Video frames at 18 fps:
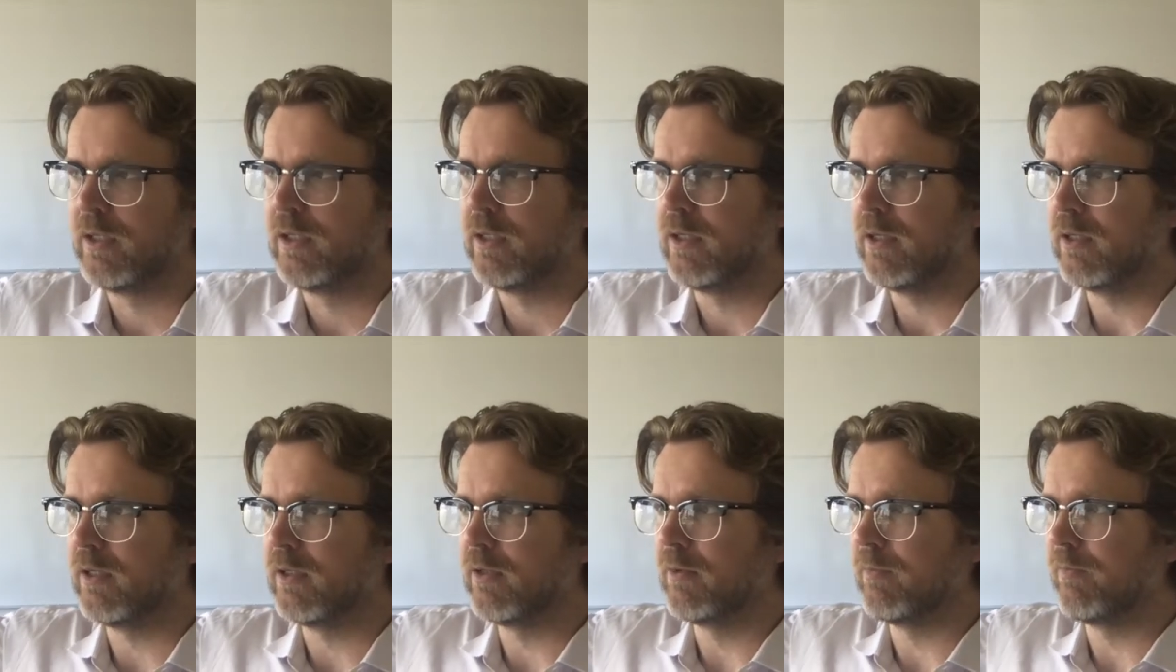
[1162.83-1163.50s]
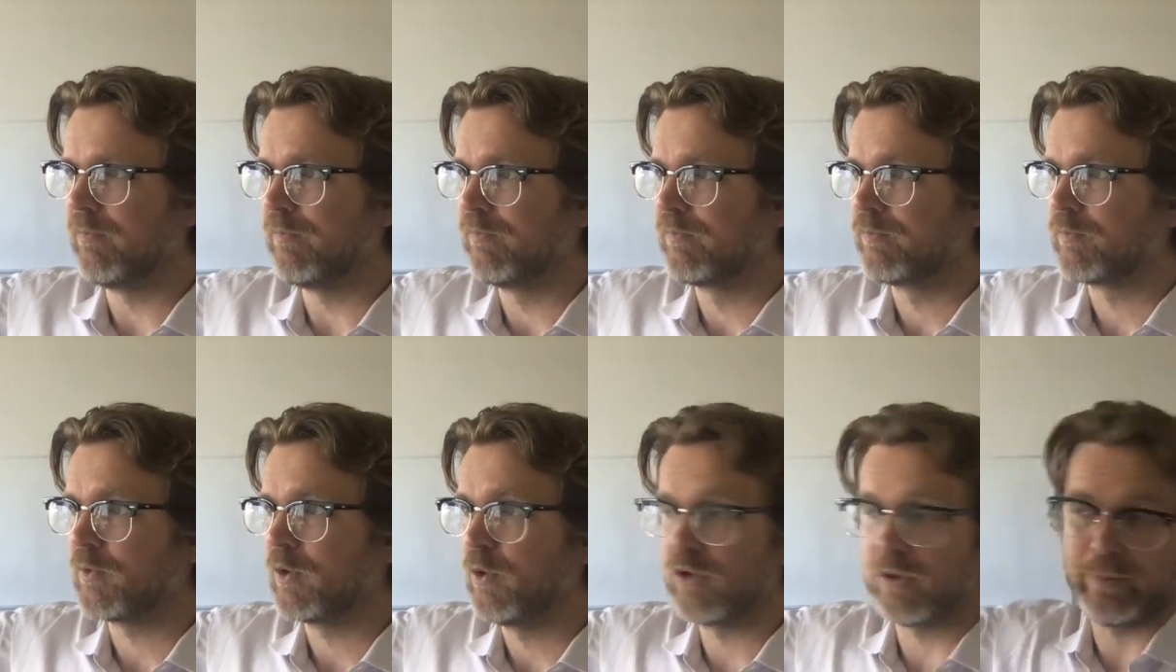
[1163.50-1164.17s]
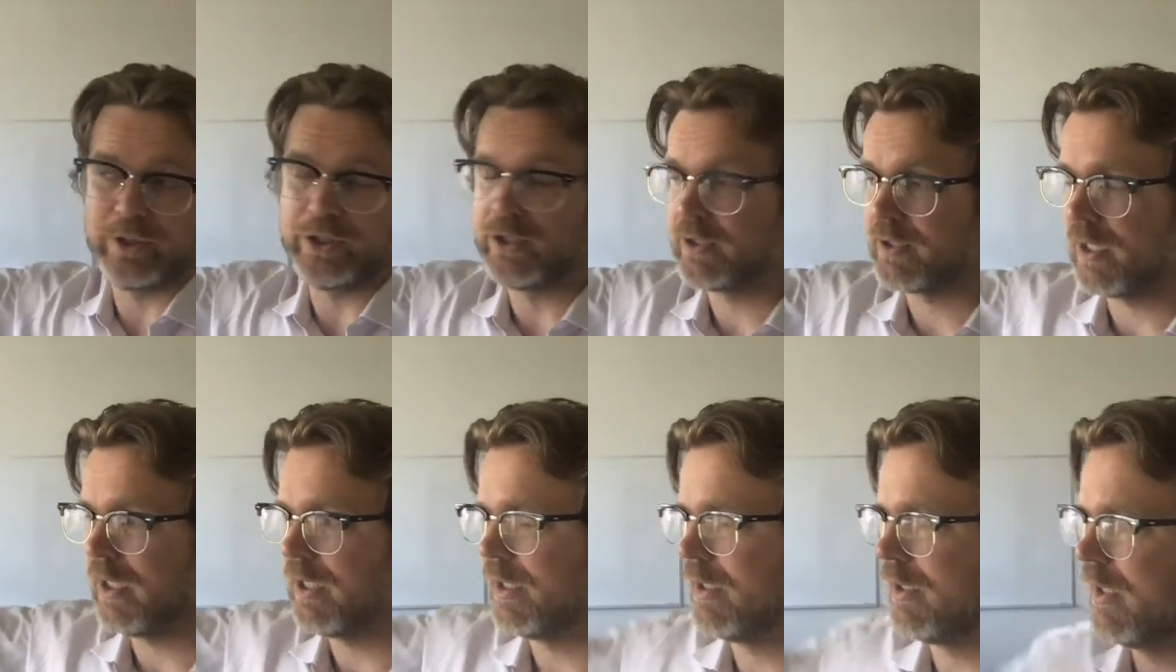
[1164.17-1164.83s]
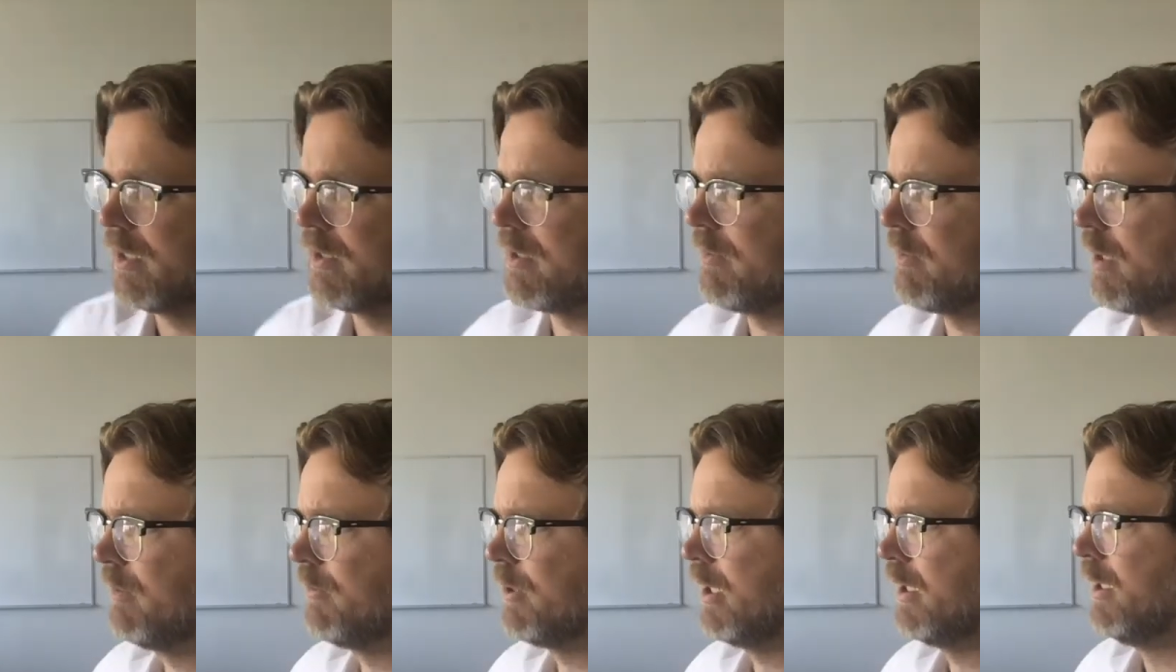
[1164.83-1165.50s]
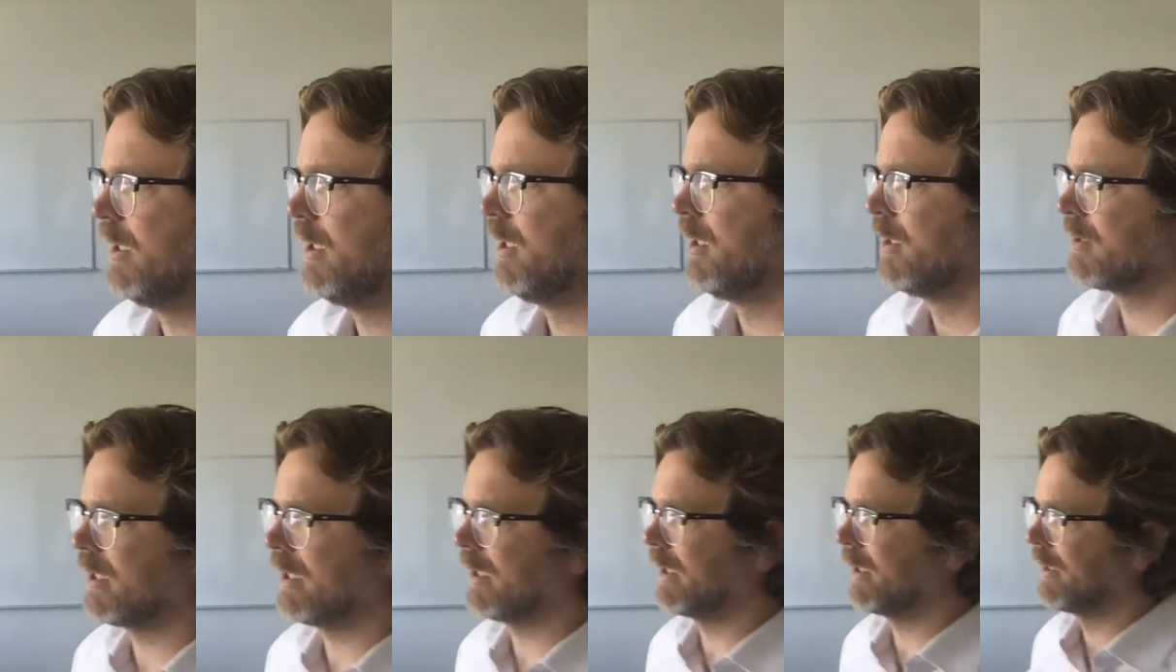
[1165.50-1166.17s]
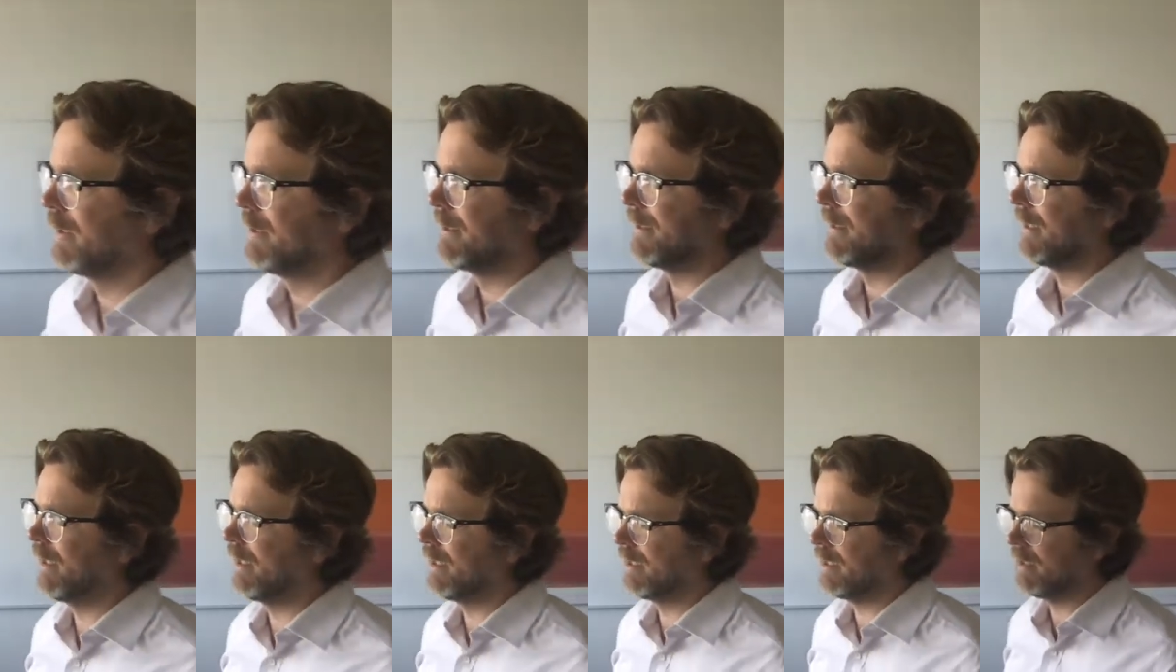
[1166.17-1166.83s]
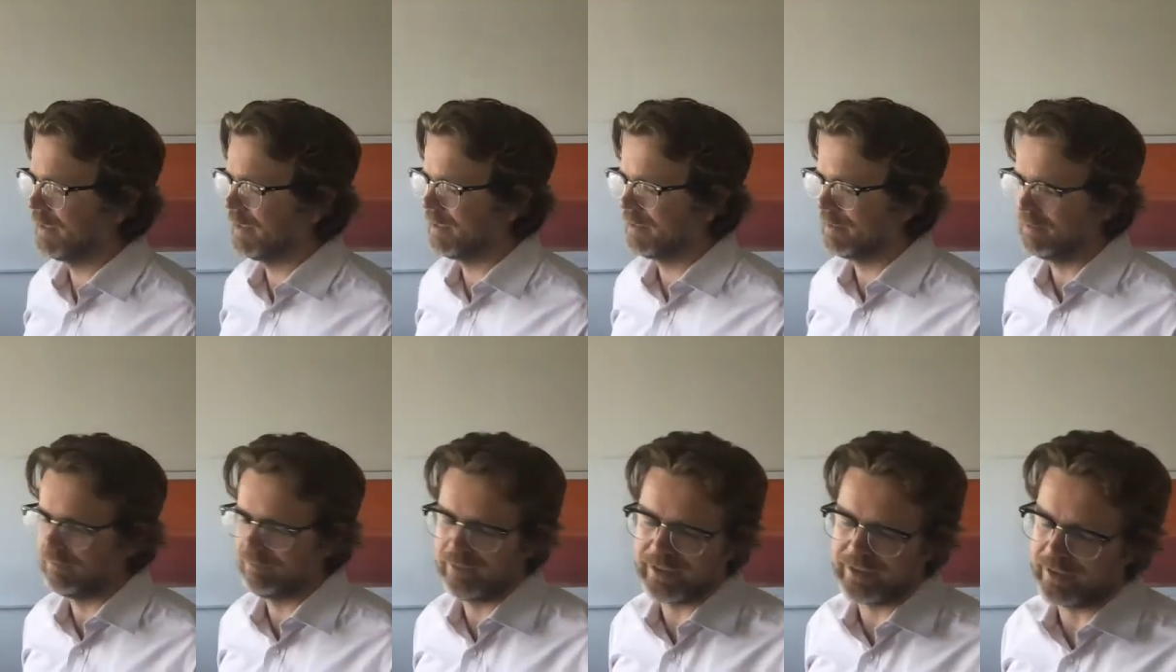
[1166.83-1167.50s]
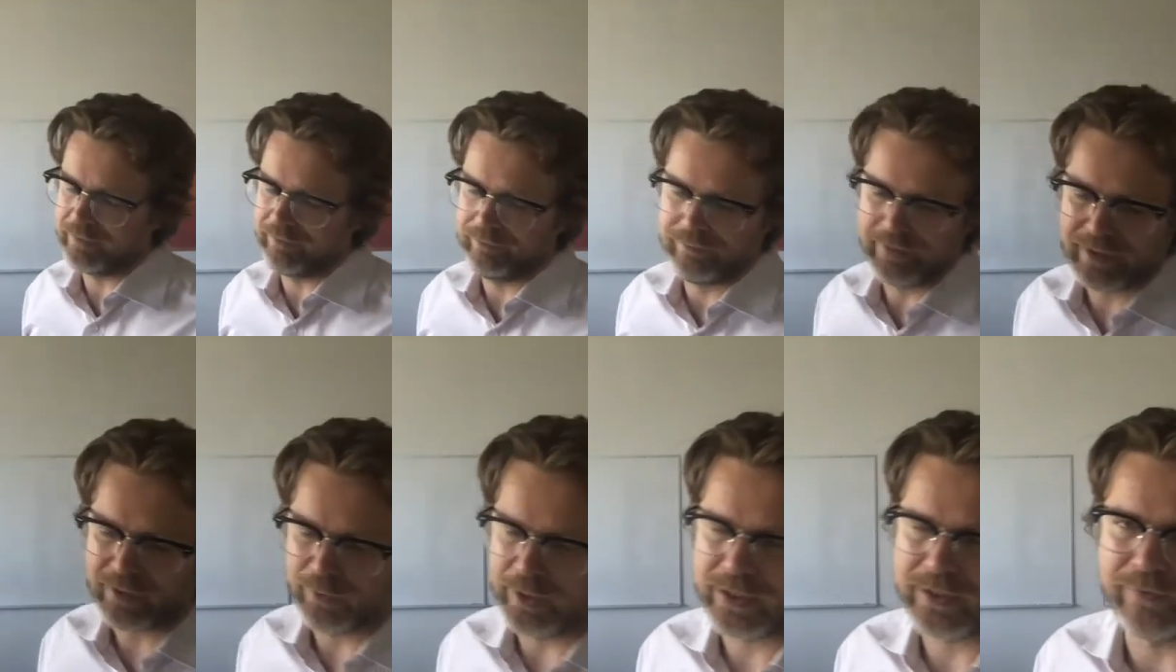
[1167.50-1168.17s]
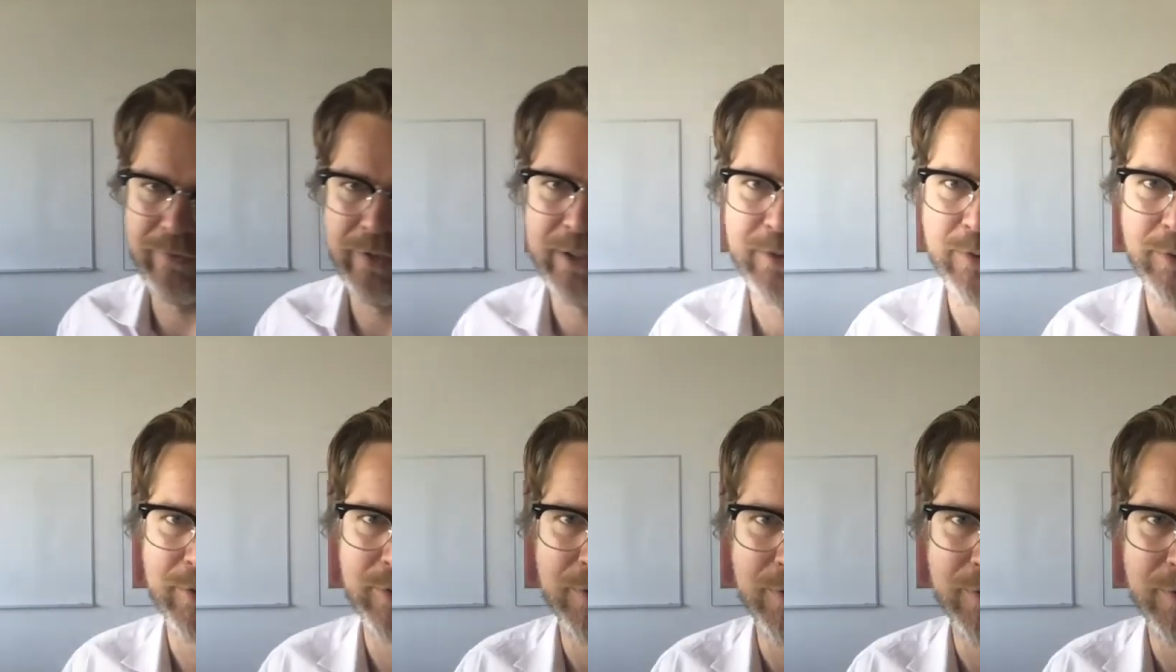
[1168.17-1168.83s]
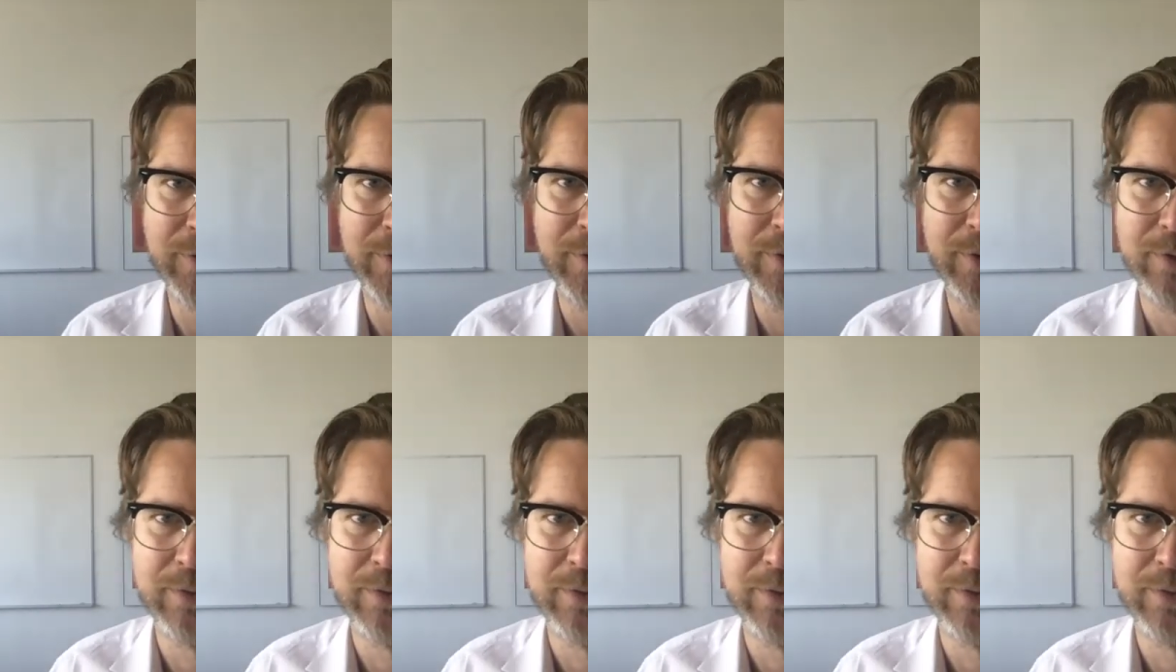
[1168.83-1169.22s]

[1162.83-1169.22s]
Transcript: whose opinions I sometimes share, saying, listen, that's a waste of resources.